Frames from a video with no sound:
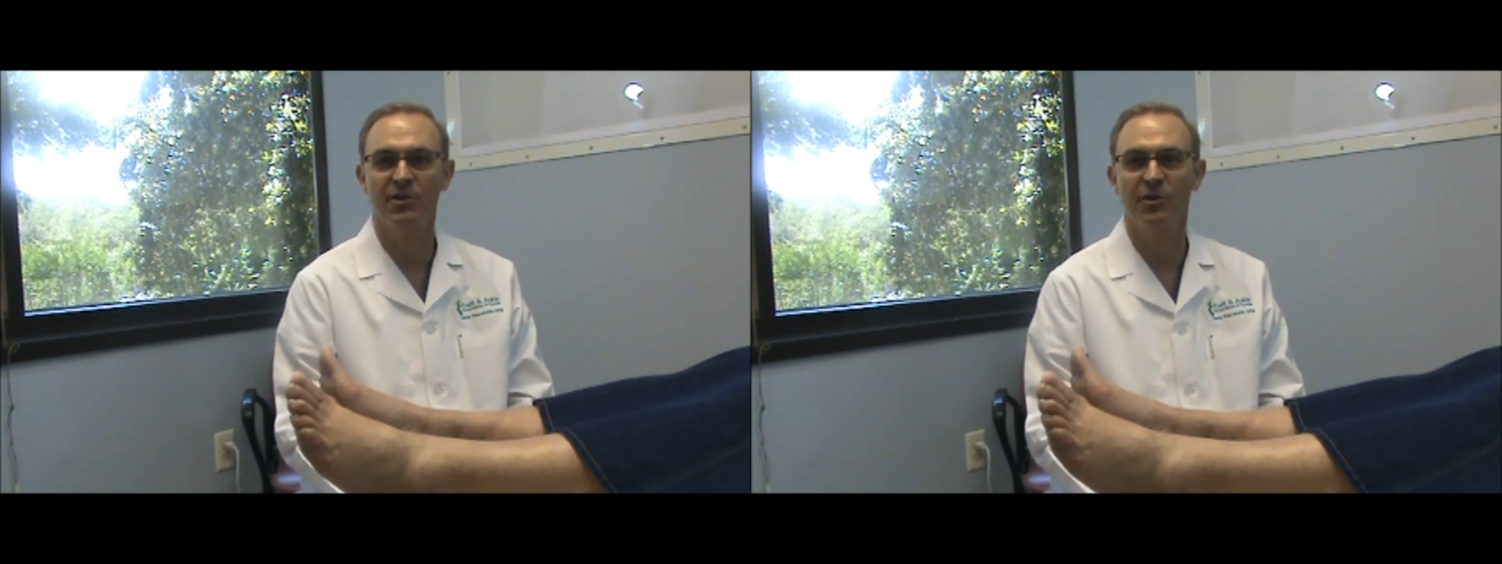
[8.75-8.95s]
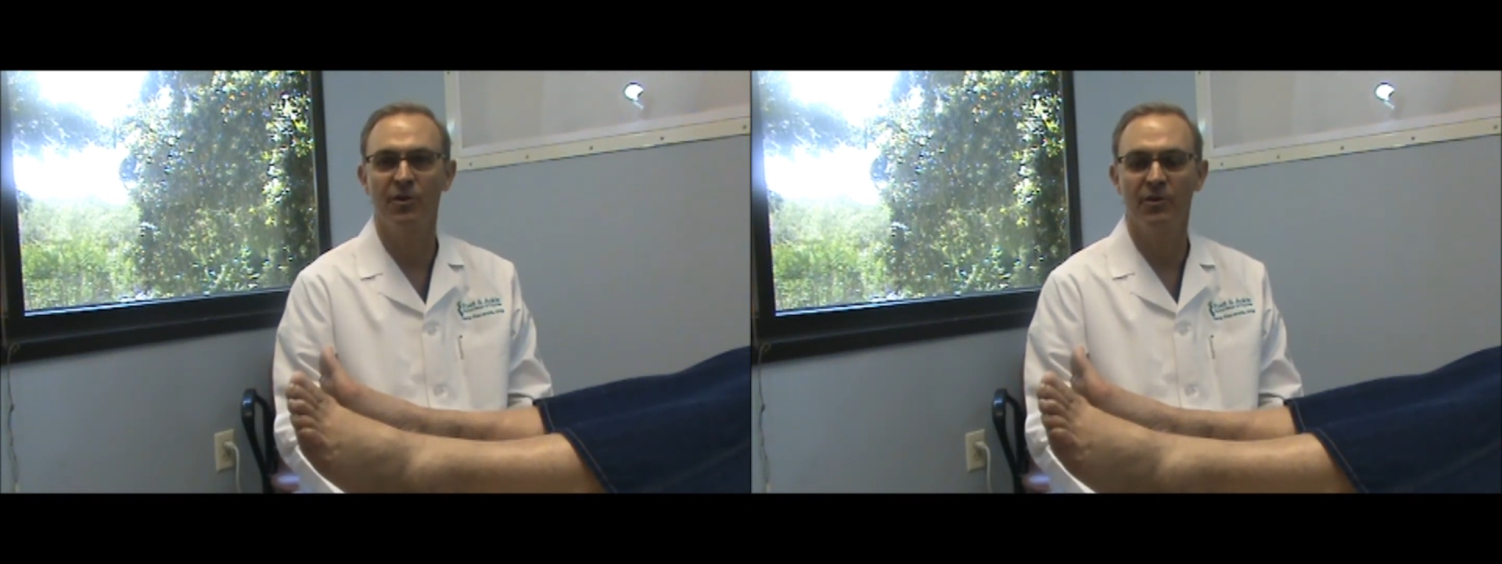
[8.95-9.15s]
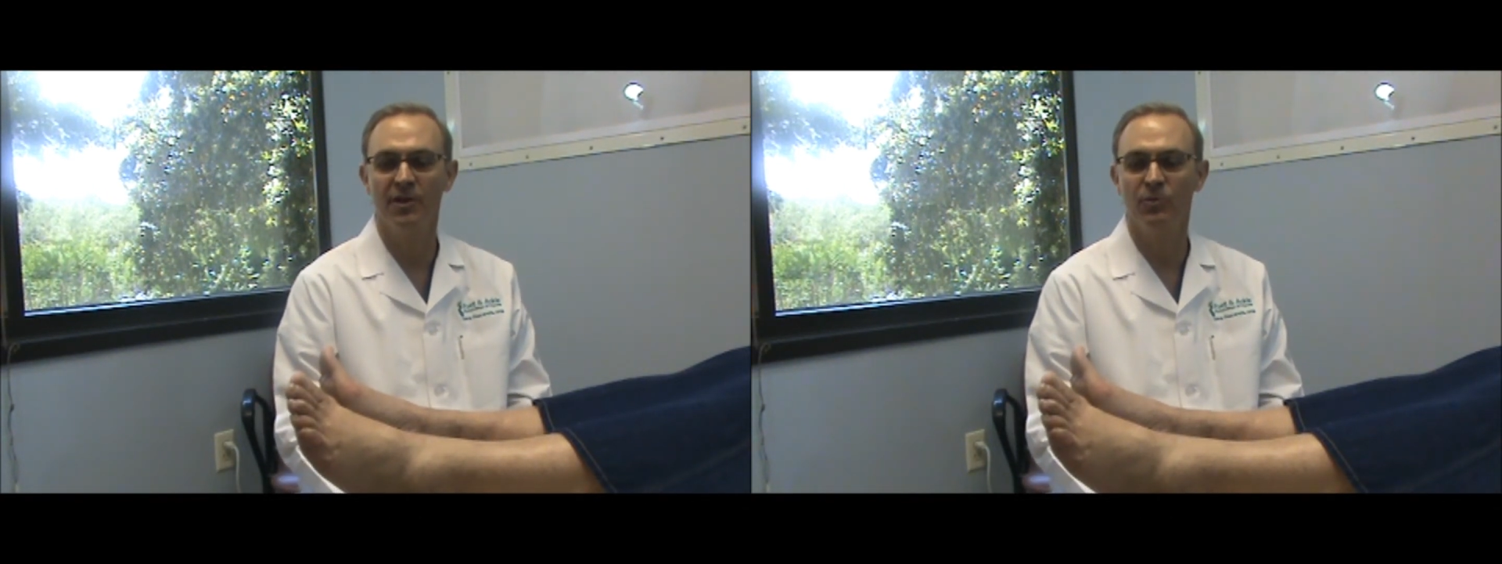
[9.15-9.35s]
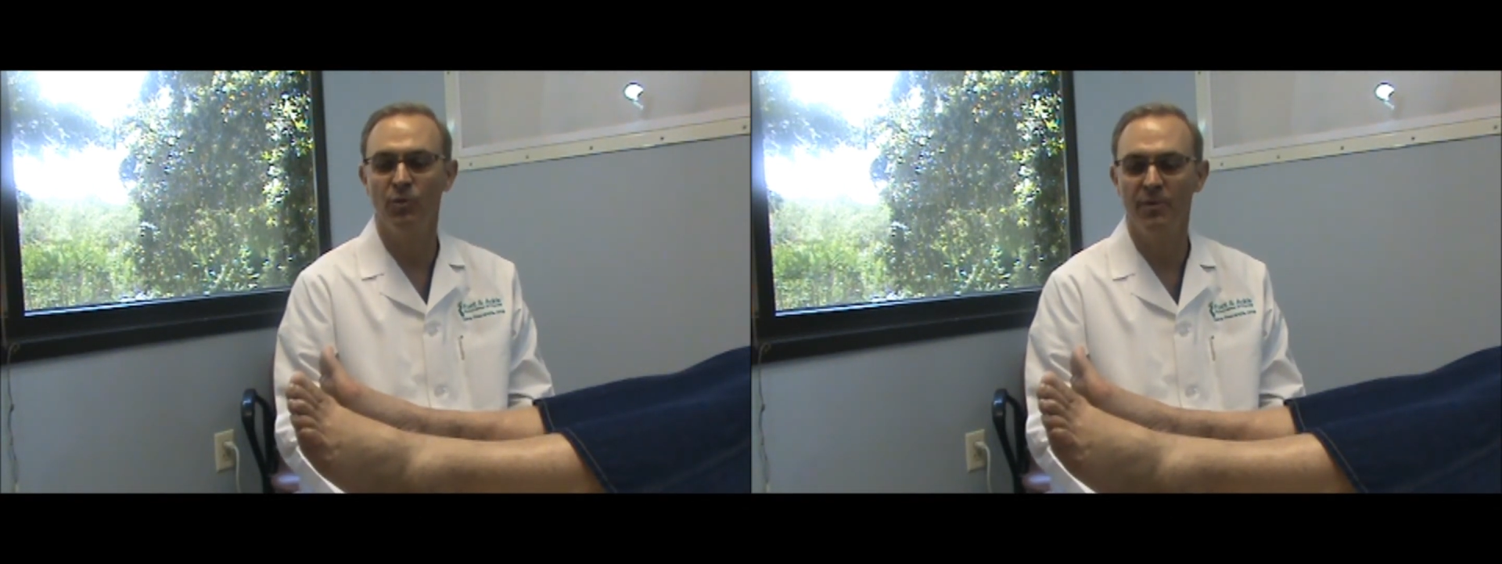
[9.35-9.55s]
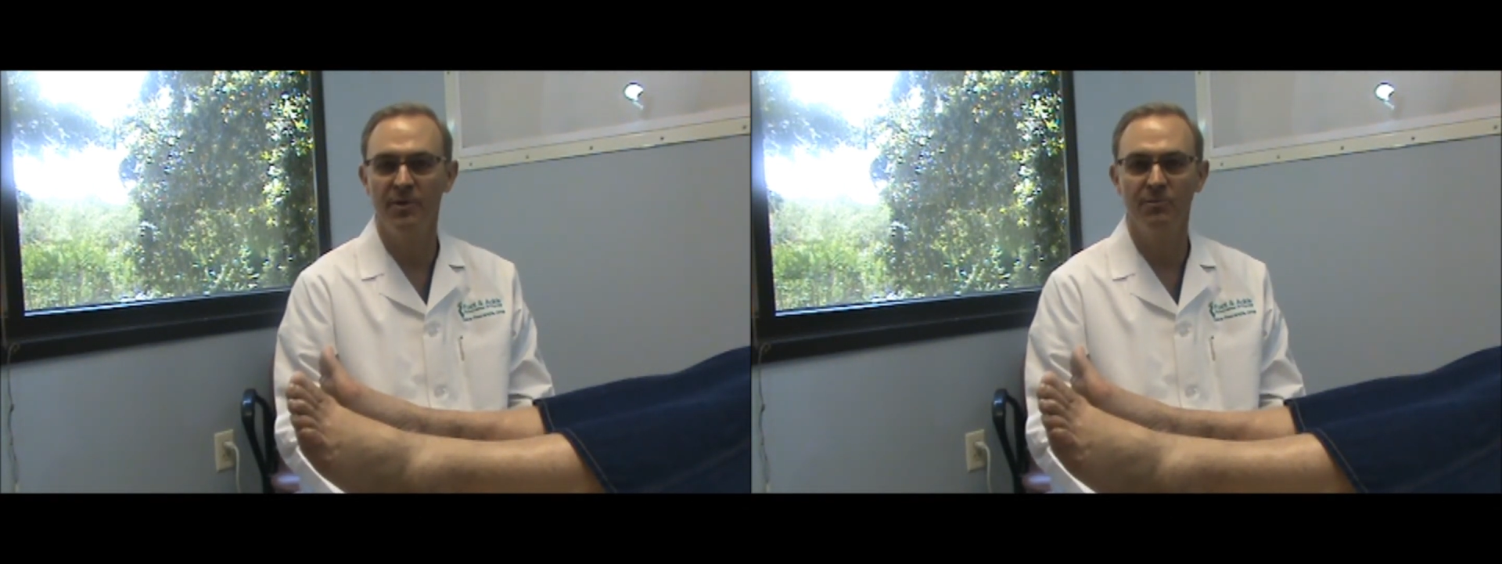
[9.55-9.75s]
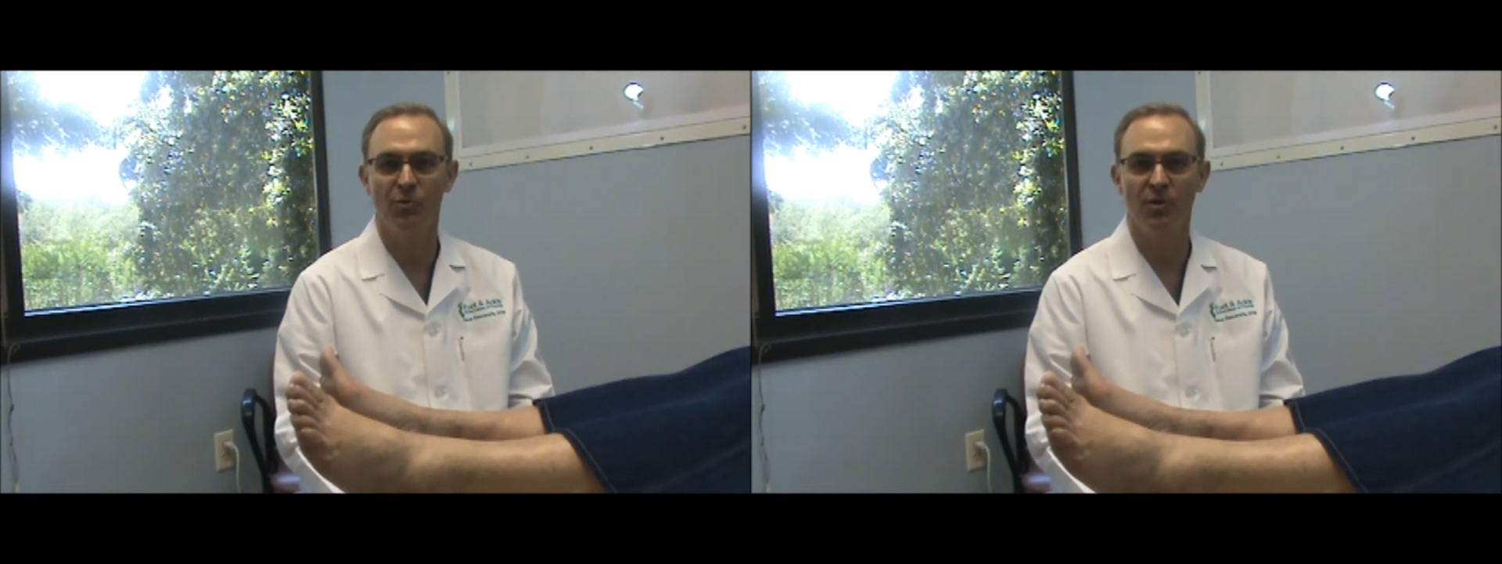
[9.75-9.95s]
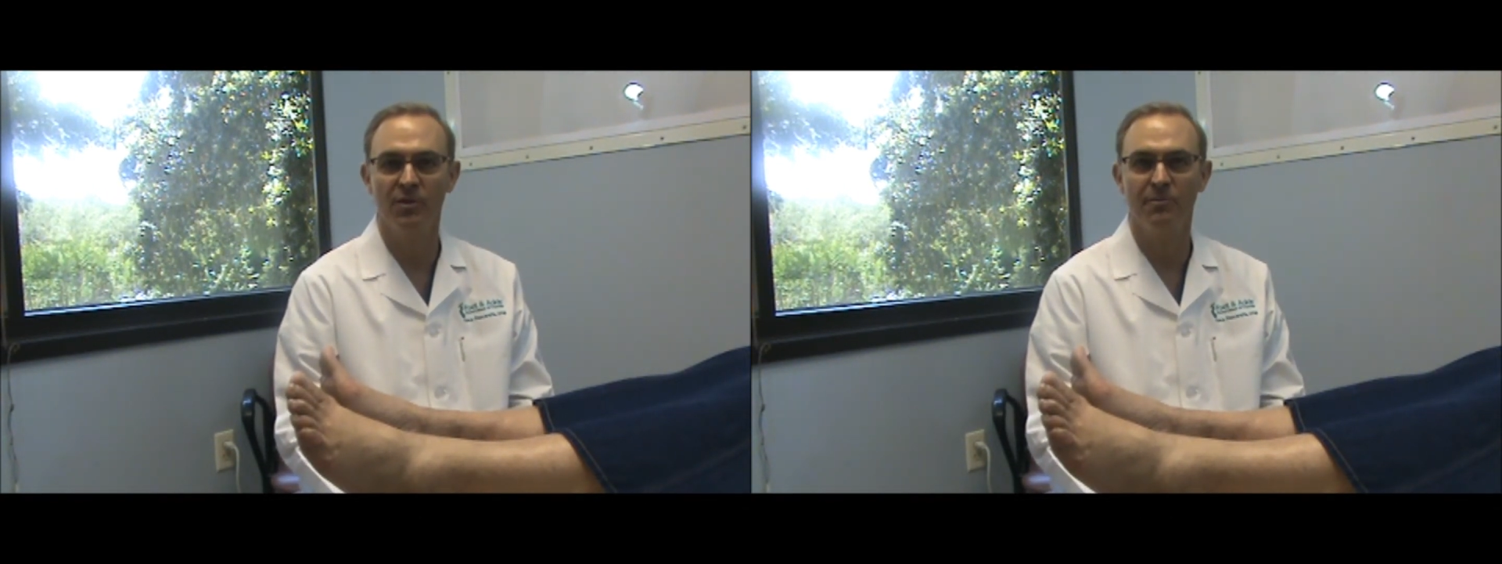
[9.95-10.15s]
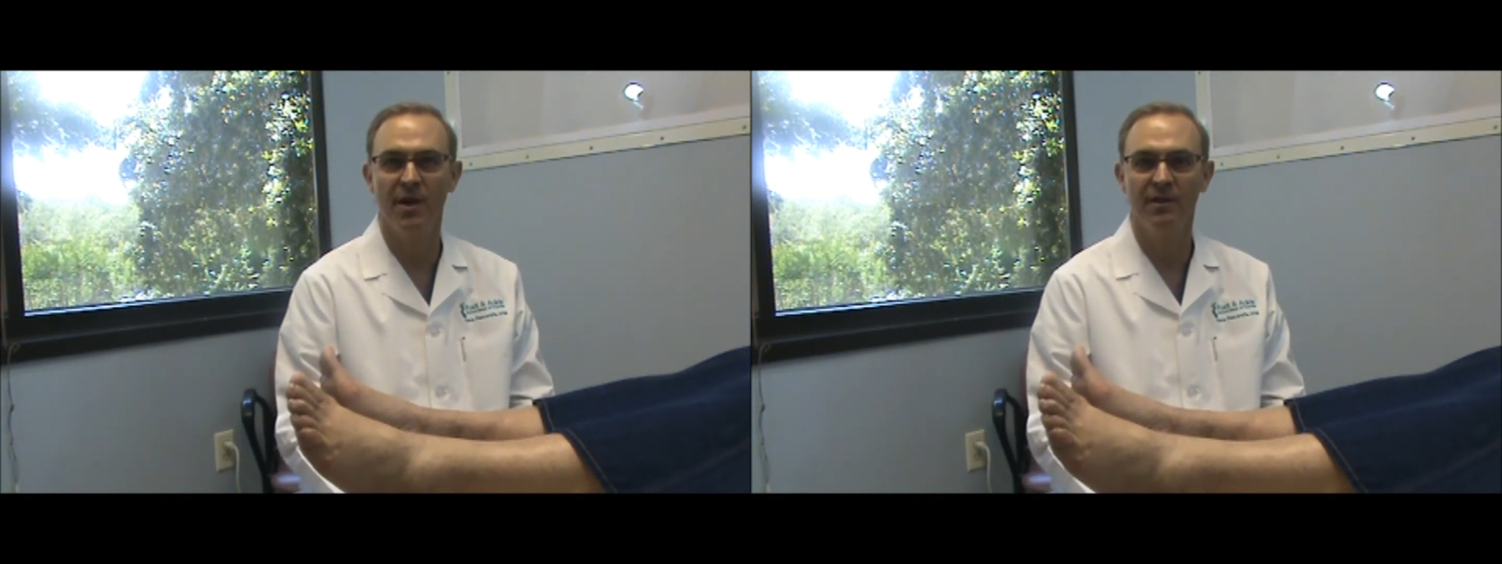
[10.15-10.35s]
occur in women more
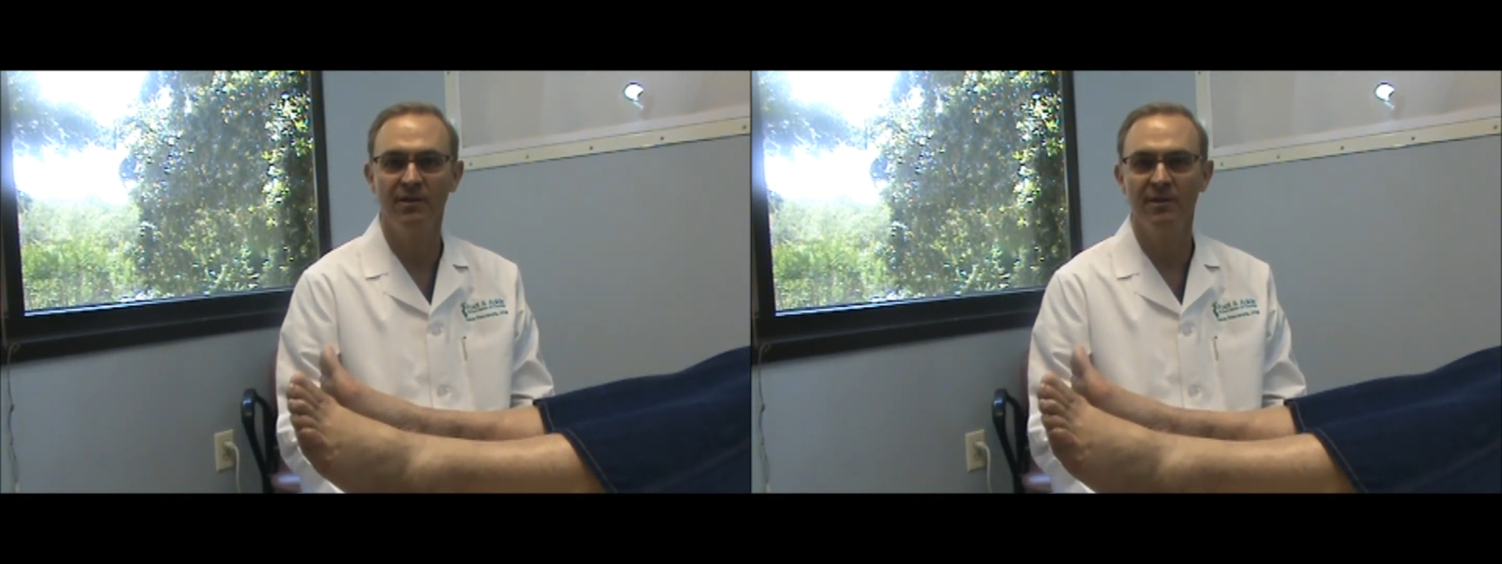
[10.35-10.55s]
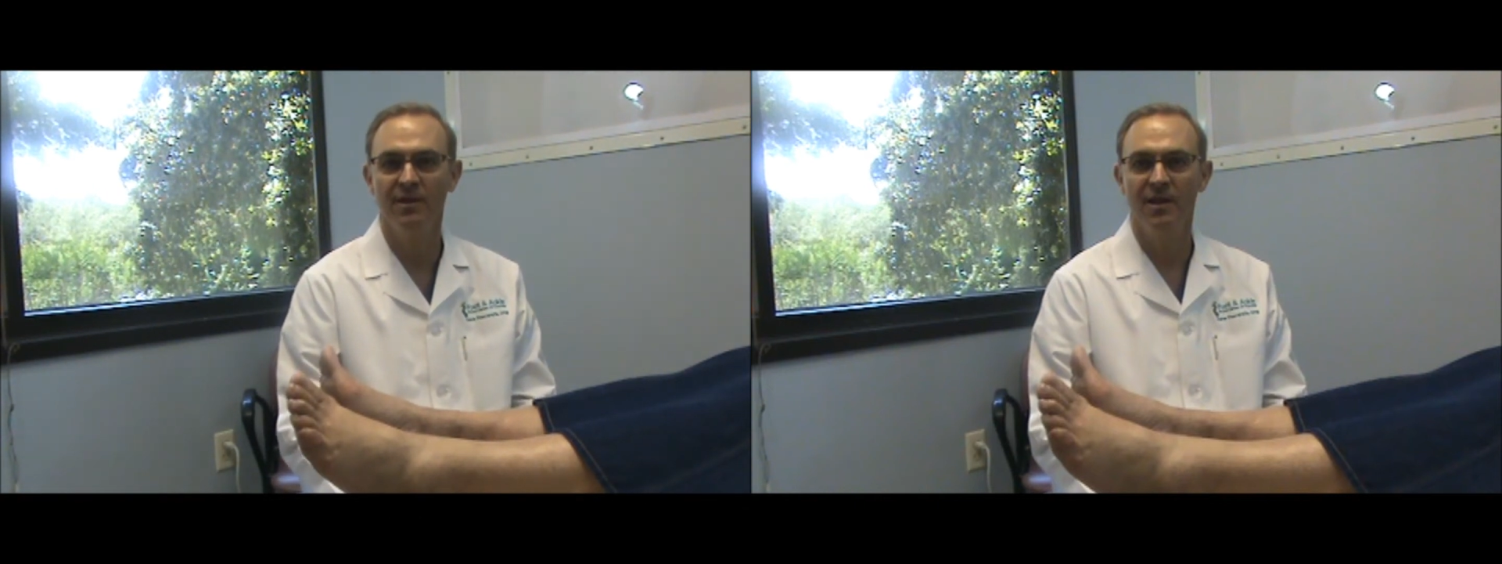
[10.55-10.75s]
than men.